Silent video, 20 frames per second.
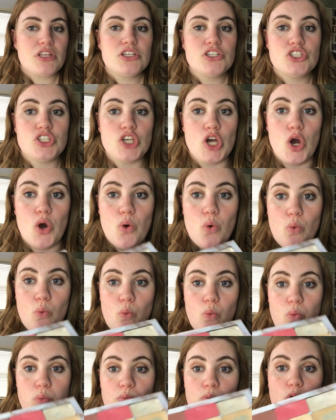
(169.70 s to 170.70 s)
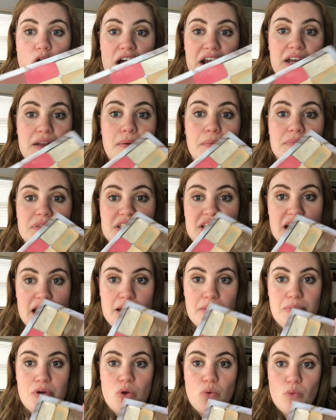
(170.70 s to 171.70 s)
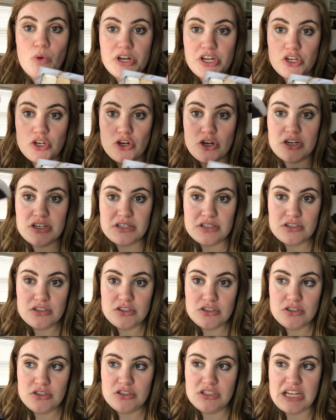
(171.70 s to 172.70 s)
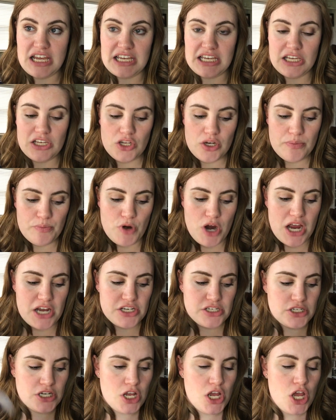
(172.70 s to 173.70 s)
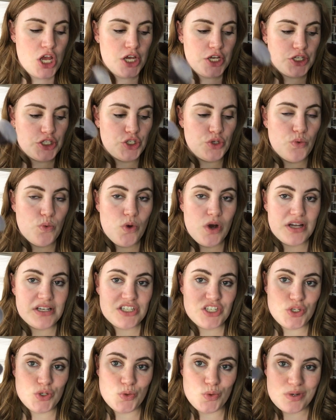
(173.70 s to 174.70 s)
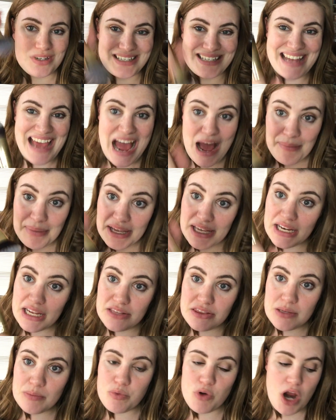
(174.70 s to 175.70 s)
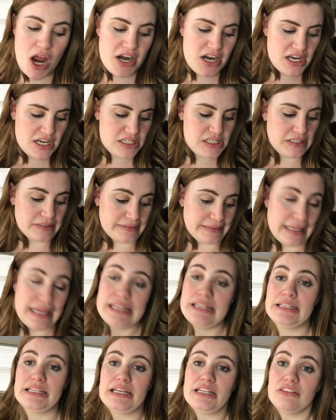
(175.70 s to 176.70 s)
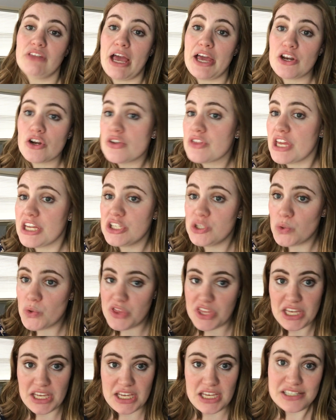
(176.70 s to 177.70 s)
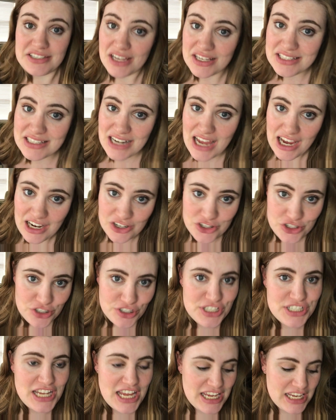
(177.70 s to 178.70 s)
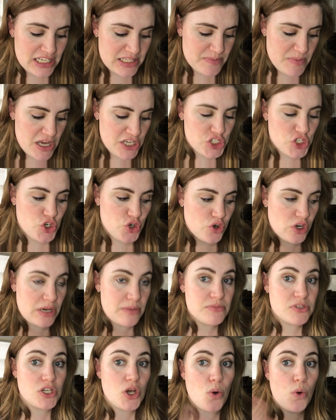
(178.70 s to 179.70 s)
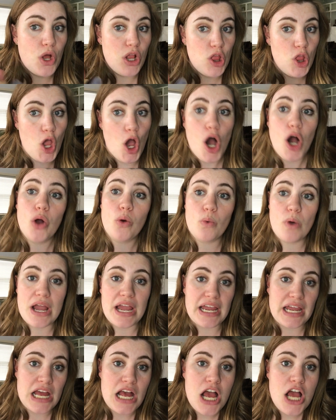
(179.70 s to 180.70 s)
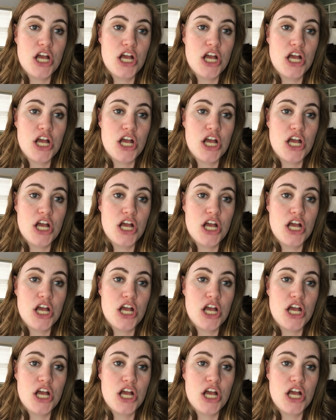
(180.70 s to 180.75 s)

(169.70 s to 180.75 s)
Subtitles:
So one tip, when you're taking your brush, you want to dab it in the product lightly, lighter than you think. It doesn't actually take as much. Creams go a long way.